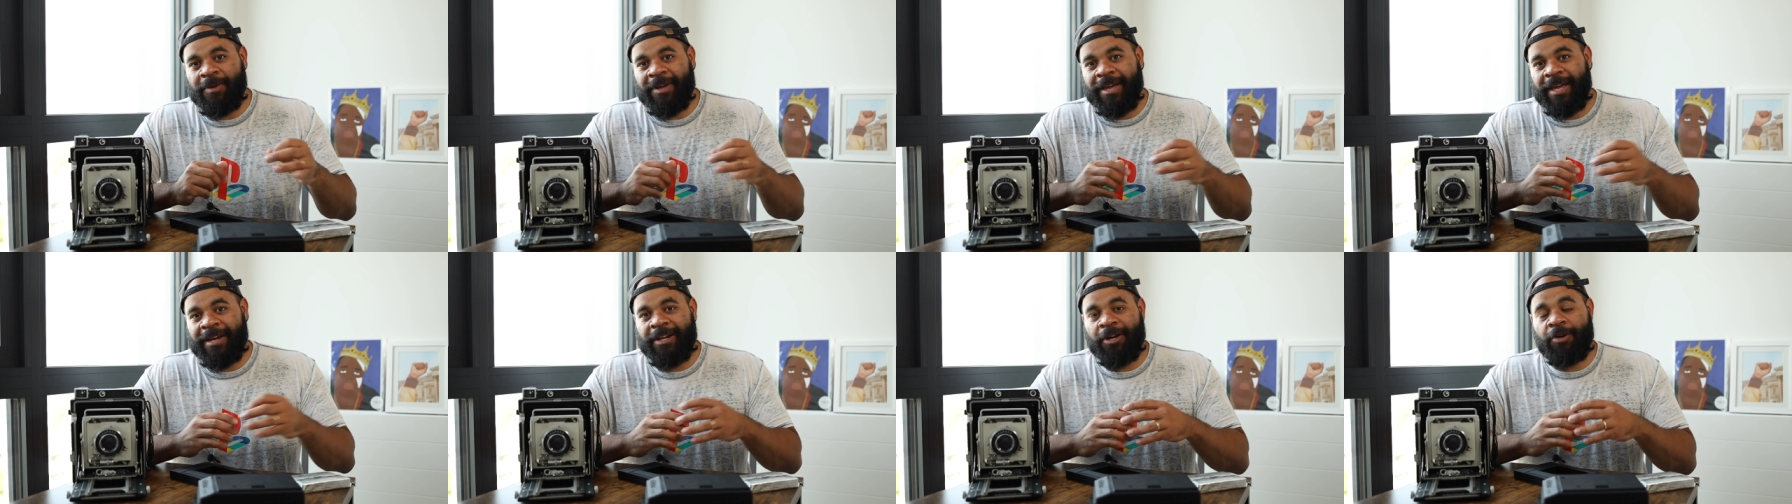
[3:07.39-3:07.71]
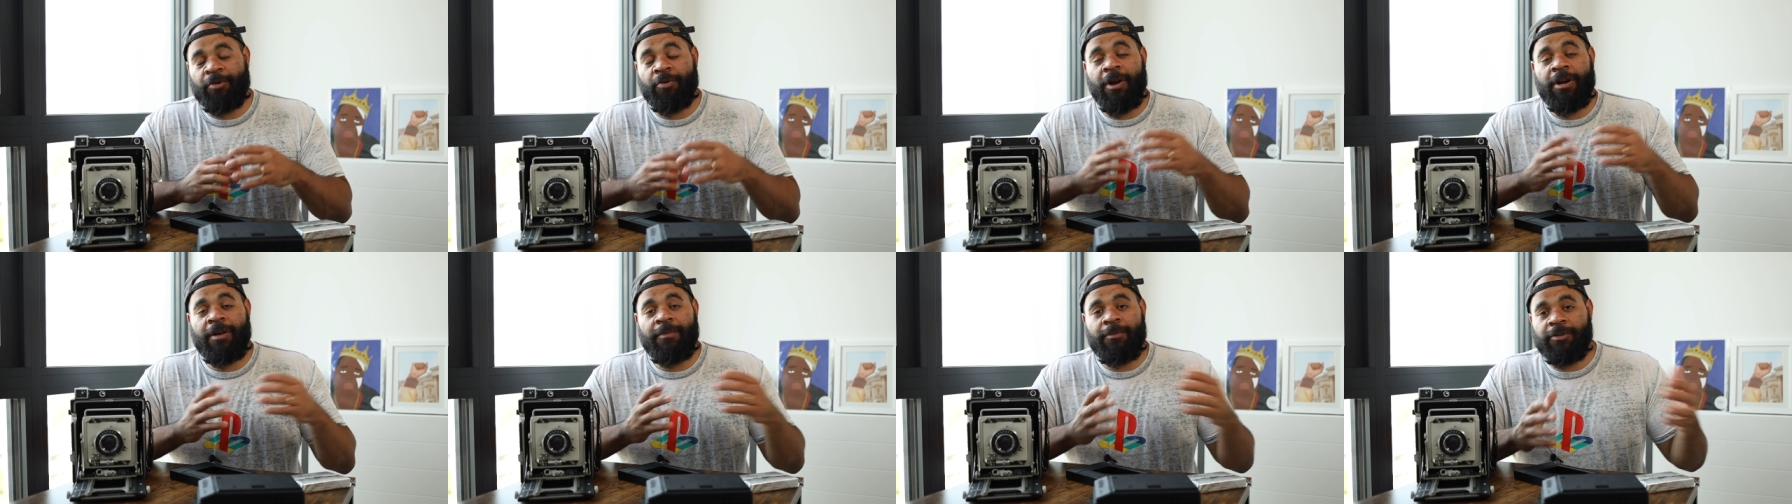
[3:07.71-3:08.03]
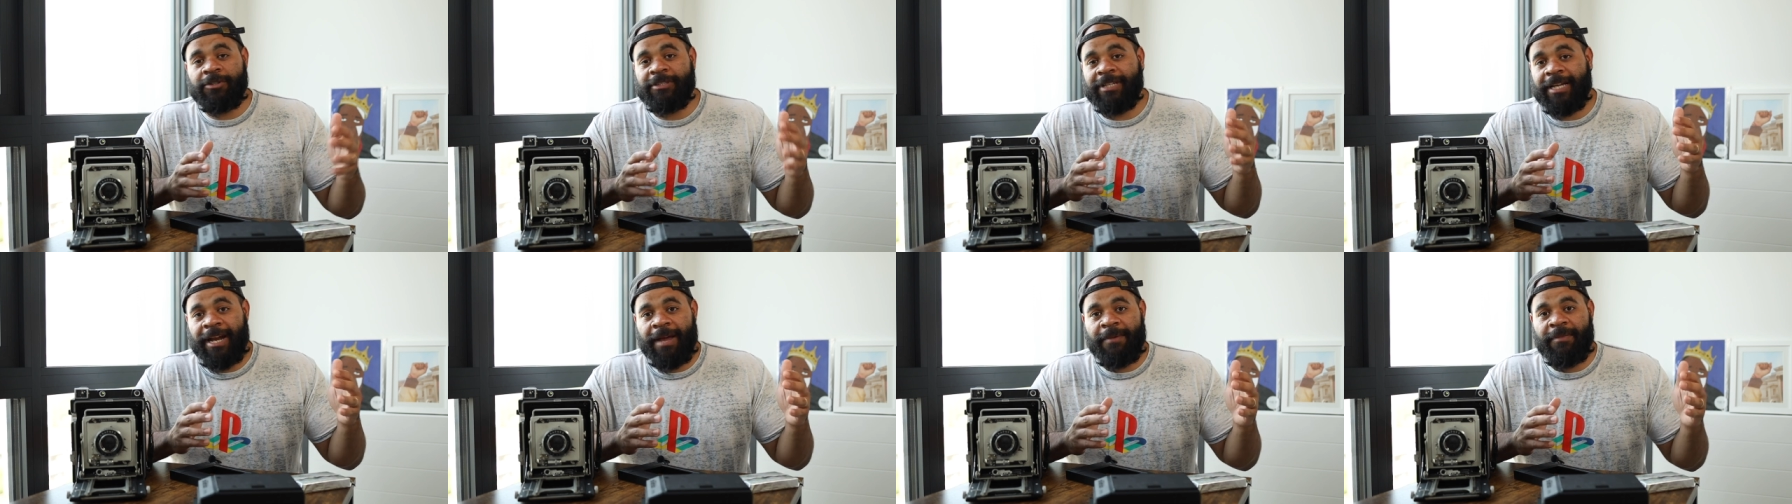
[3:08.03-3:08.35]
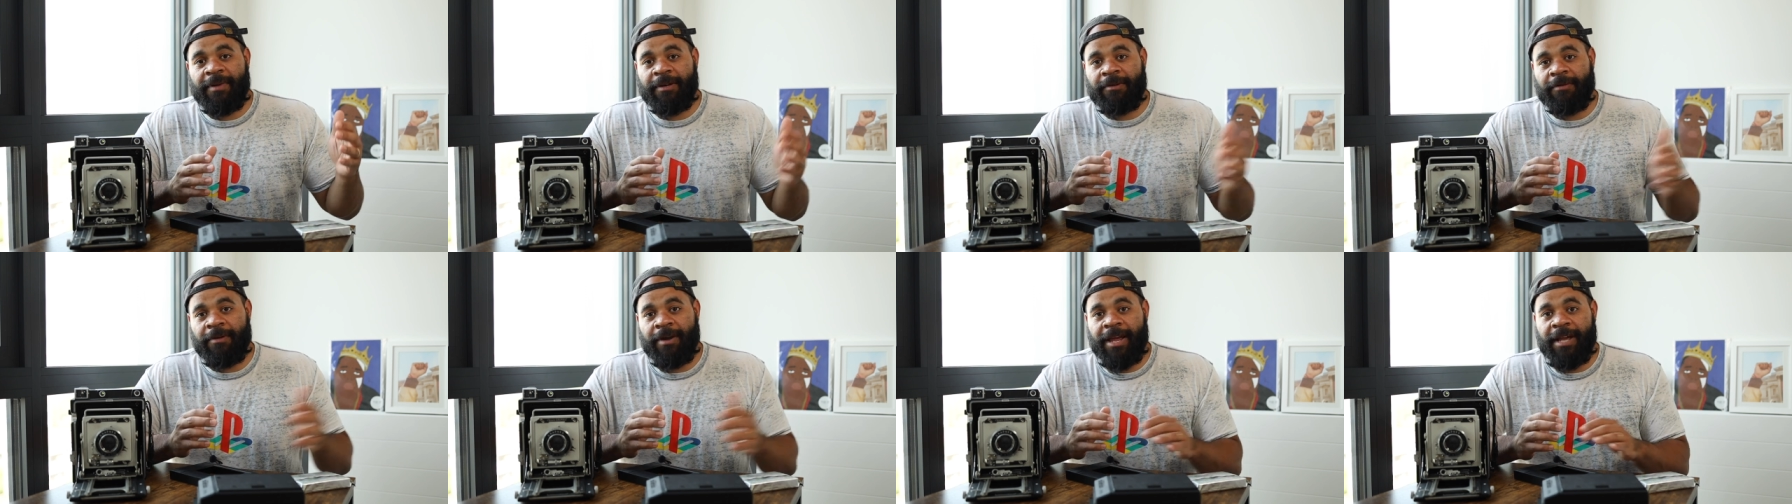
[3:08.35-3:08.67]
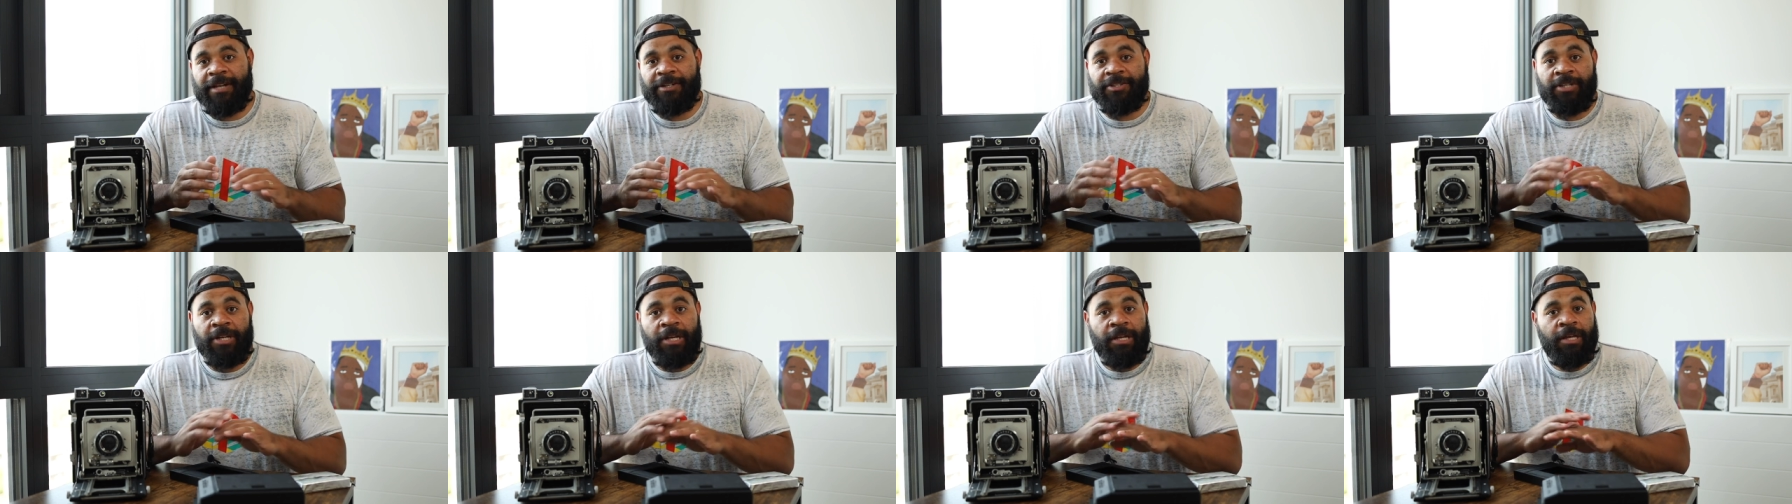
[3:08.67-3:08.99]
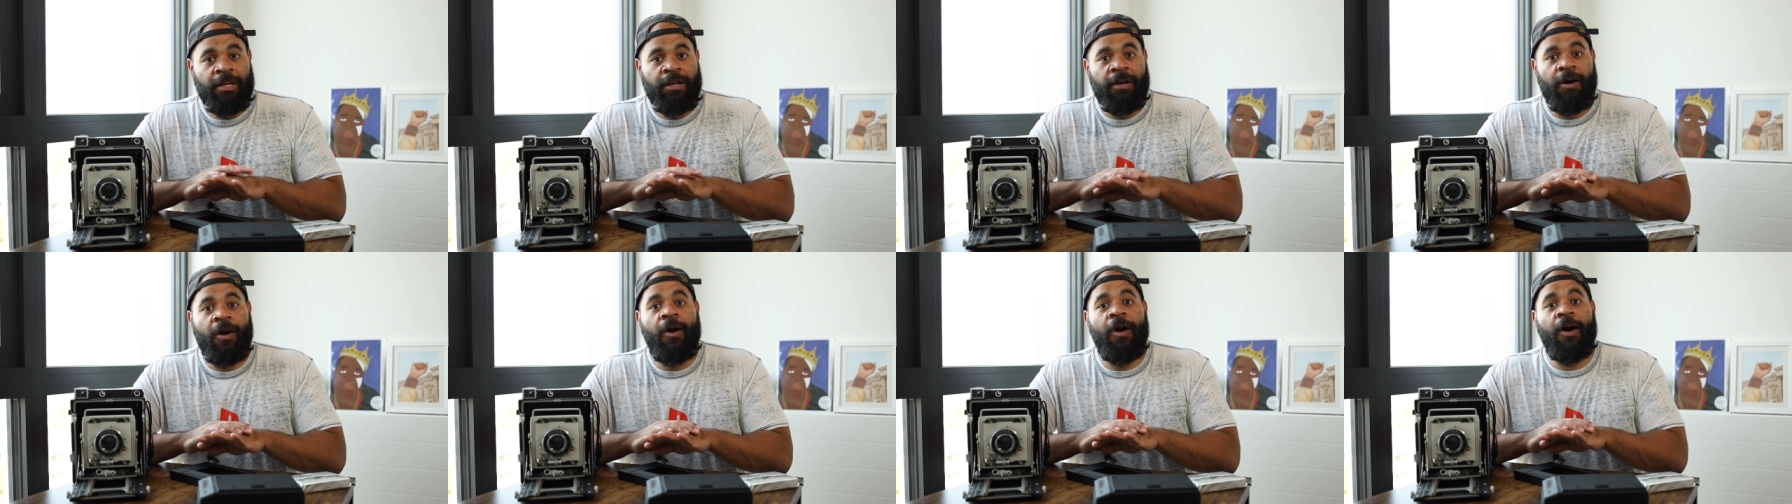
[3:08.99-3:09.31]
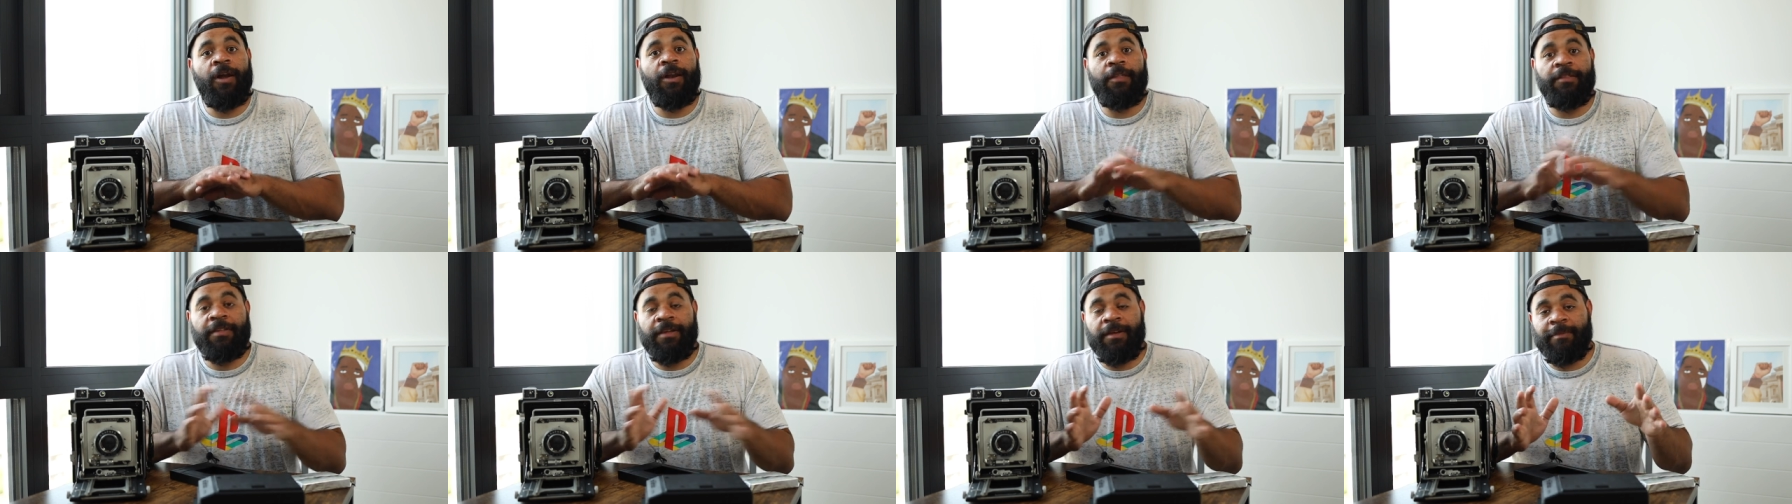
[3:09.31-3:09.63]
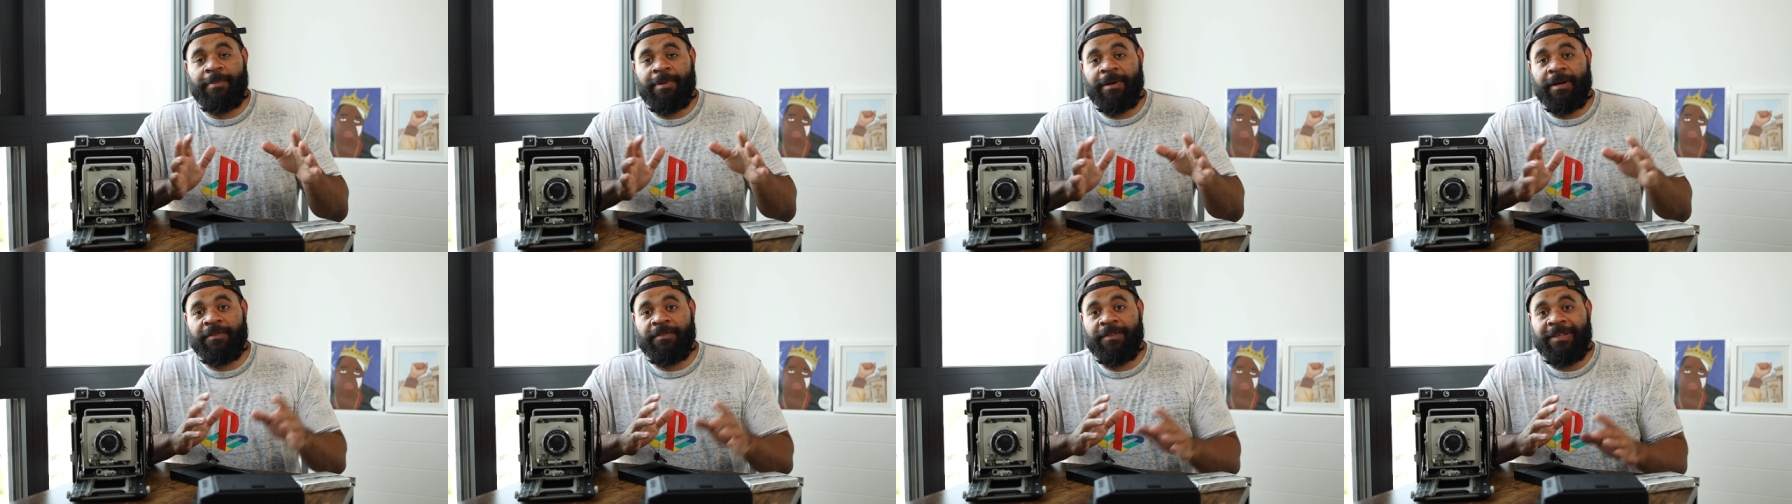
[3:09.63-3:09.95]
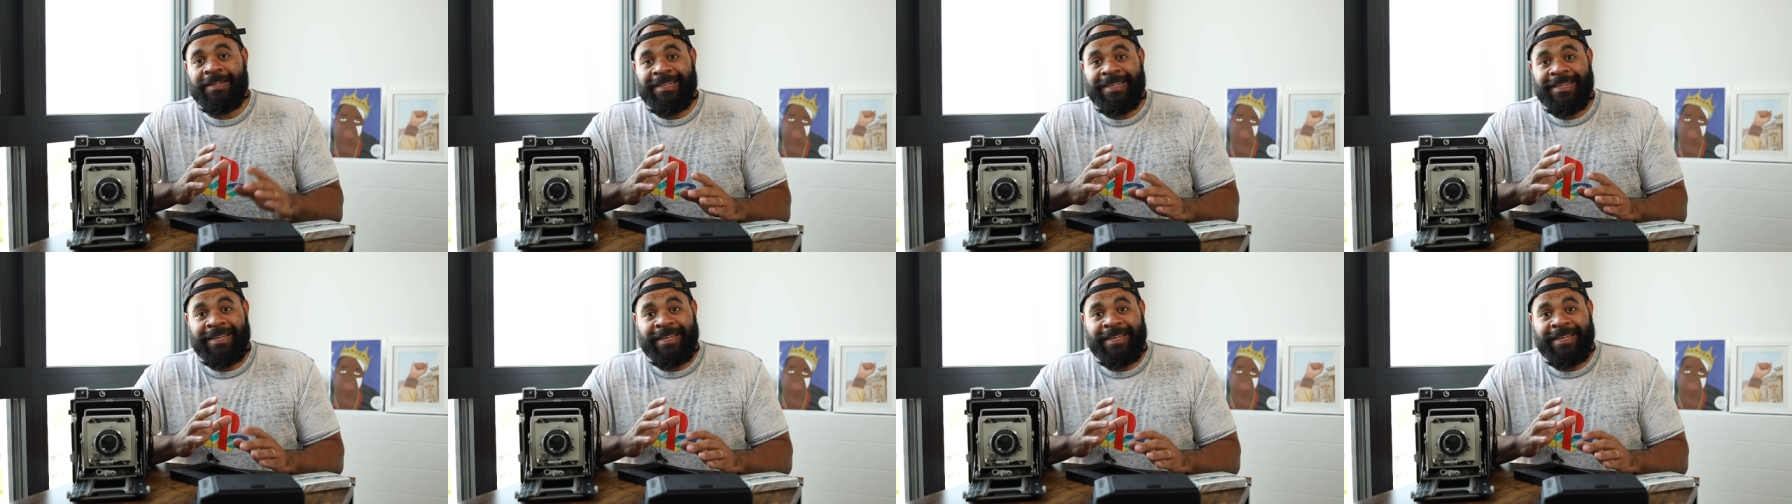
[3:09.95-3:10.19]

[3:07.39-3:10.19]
you get incredible dynamic range, all of the above.